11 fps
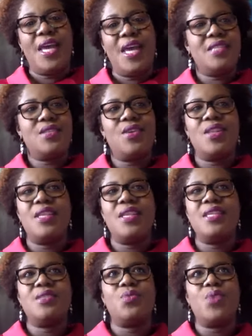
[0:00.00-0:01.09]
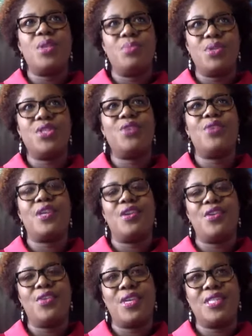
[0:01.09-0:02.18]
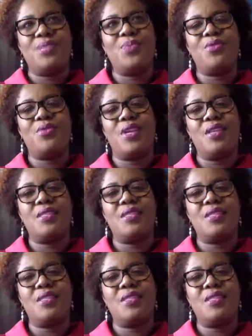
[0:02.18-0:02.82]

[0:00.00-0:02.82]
I saw Lisa Wilbur sharing her experience.